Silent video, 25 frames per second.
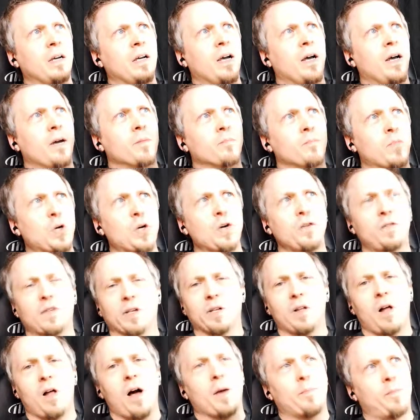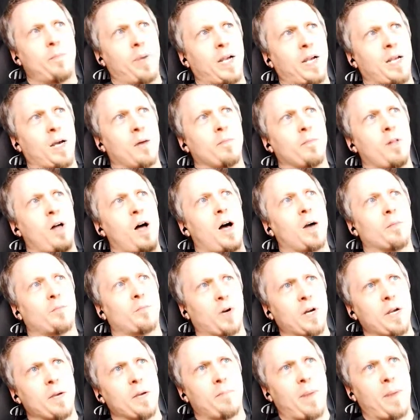move the log, pick up log,
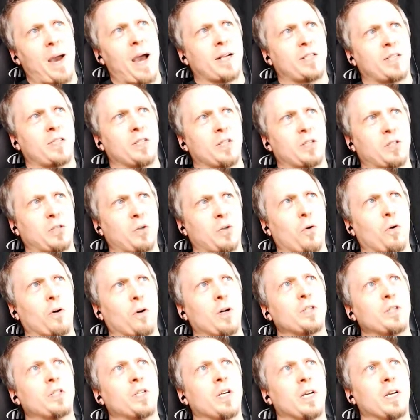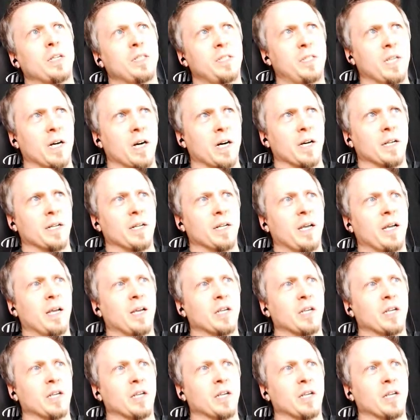bring it back to the storage, done.